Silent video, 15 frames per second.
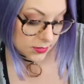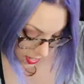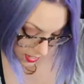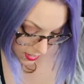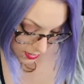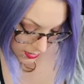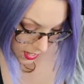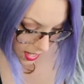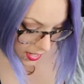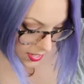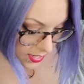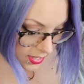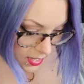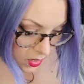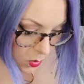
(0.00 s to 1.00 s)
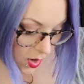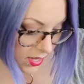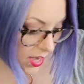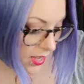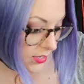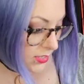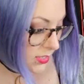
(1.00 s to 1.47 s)
And I
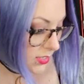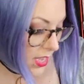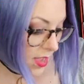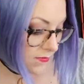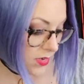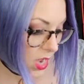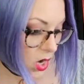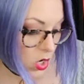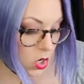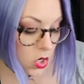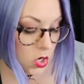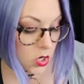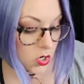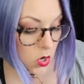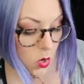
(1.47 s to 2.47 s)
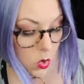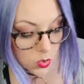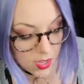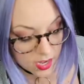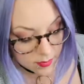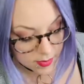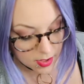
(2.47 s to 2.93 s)
quite honestly have not heard a whole
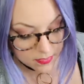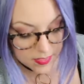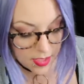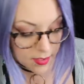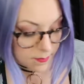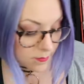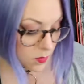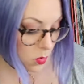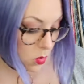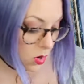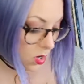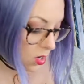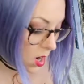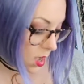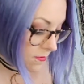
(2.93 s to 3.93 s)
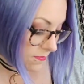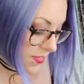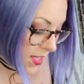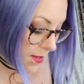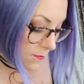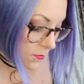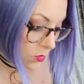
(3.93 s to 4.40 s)
lot about them or of
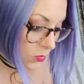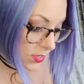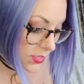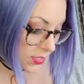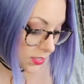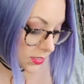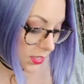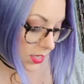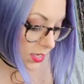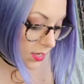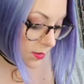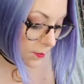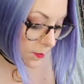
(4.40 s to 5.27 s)
them recently,